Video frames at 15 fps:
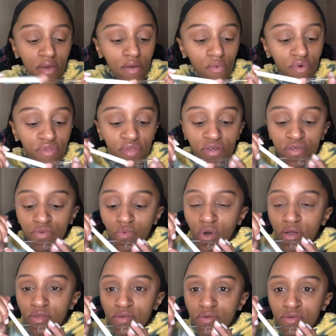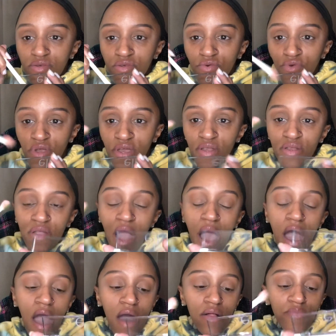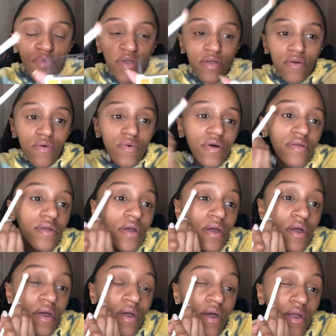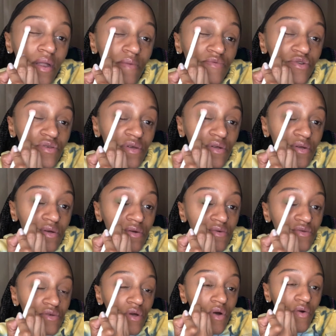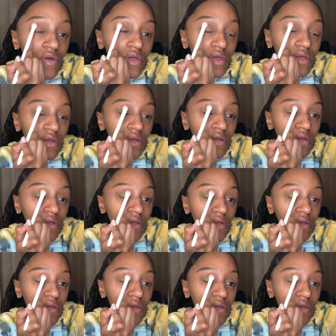With this one, this green and the jalapeno one, and I'm just going to just go here,